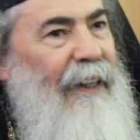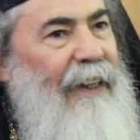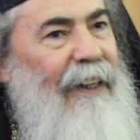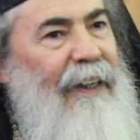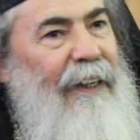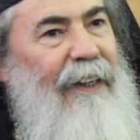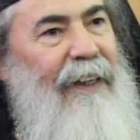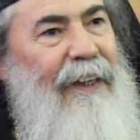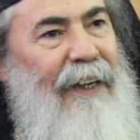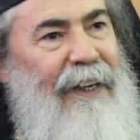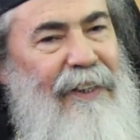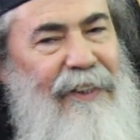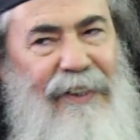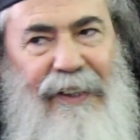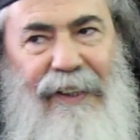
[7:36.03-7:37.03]
uh,
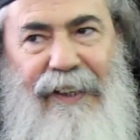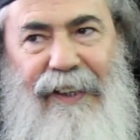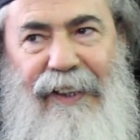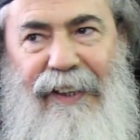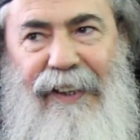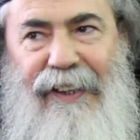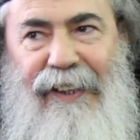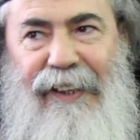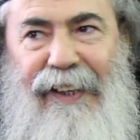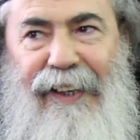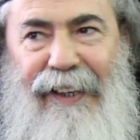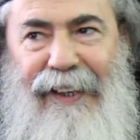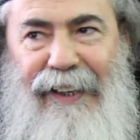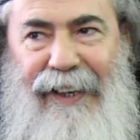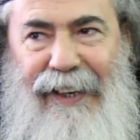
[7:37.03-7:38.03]
has a, a
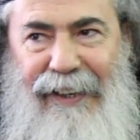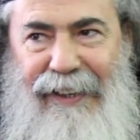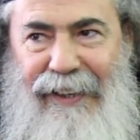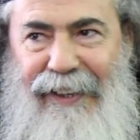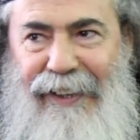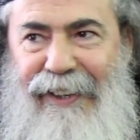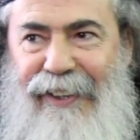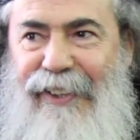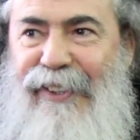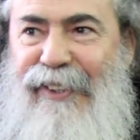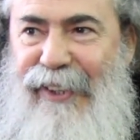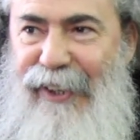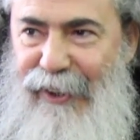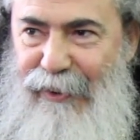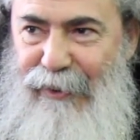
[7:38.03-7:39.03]
legal uh,
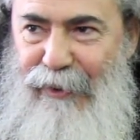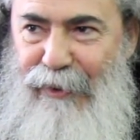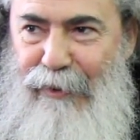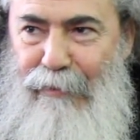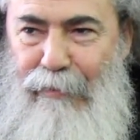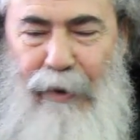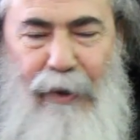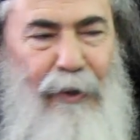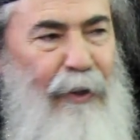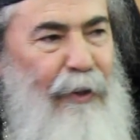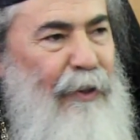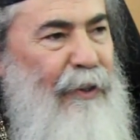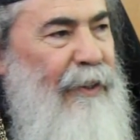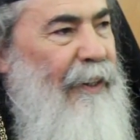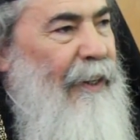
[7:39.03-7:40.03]
status
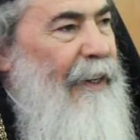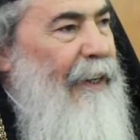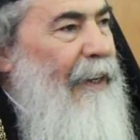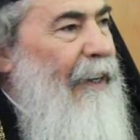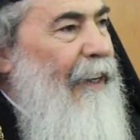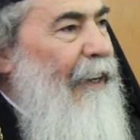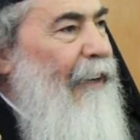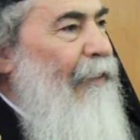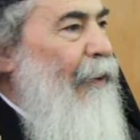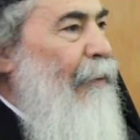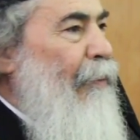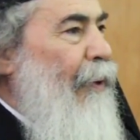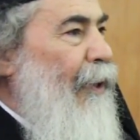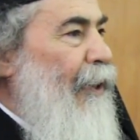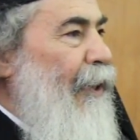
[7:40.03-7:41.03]
because
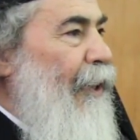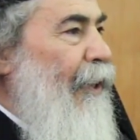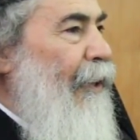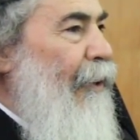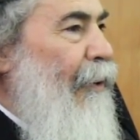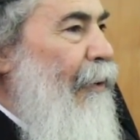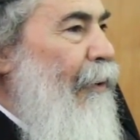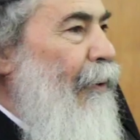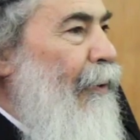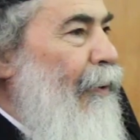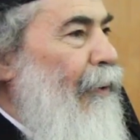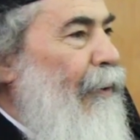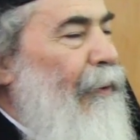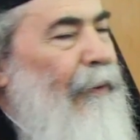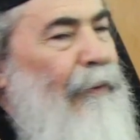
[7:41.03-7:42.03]
everybody
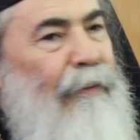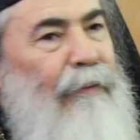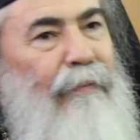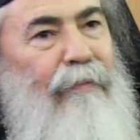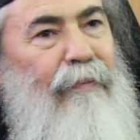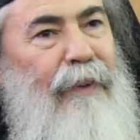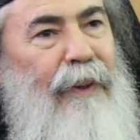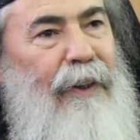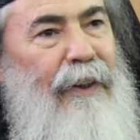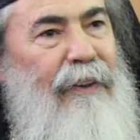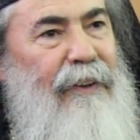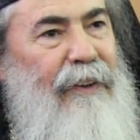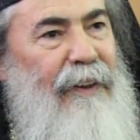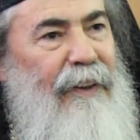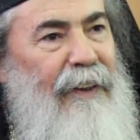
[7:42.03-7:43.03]
who
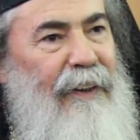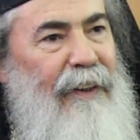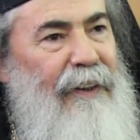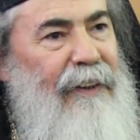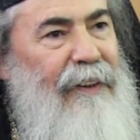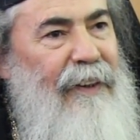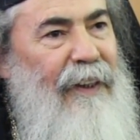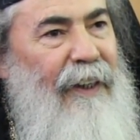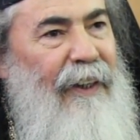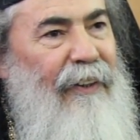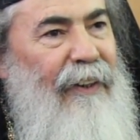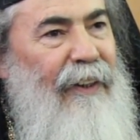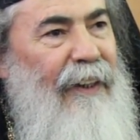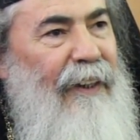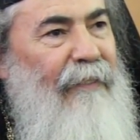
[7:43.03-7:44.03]
is in this
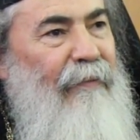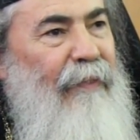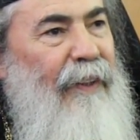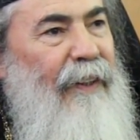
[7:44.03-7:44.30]
area